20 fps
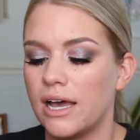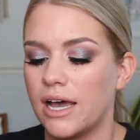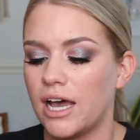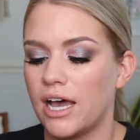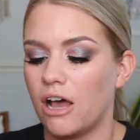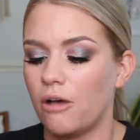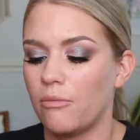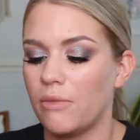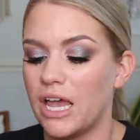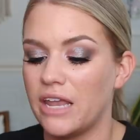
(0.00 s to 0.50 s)

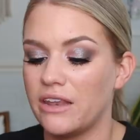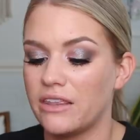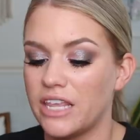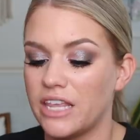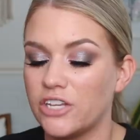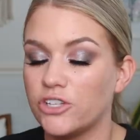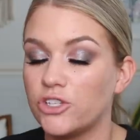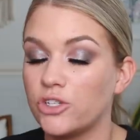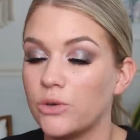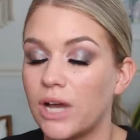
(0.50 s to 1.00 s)
And
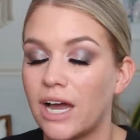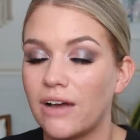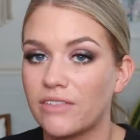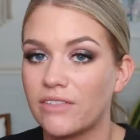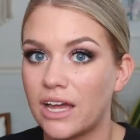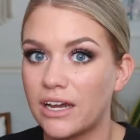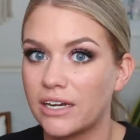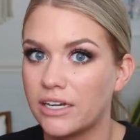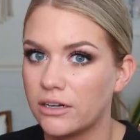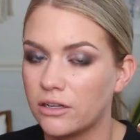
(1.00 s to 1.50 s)
they do have
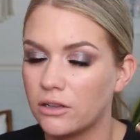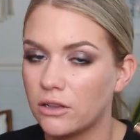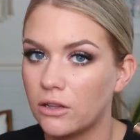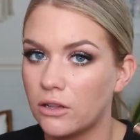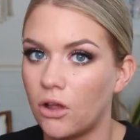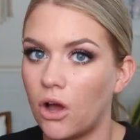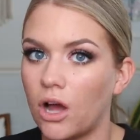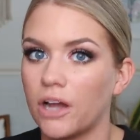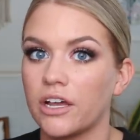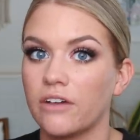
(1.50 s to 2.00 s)
that in a
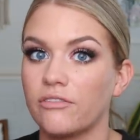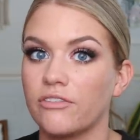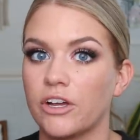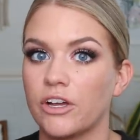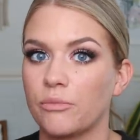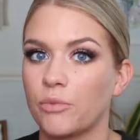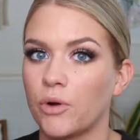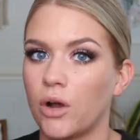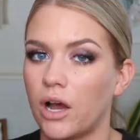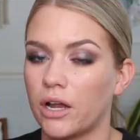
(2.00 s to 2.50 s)
lot of
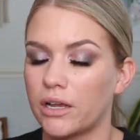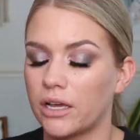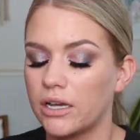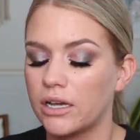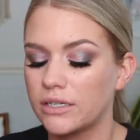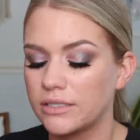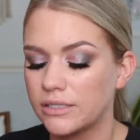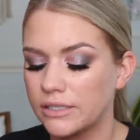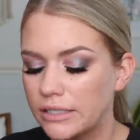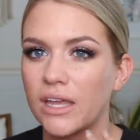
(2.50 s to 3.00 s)
their
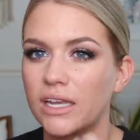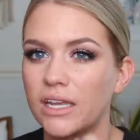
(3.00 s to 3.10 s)
products.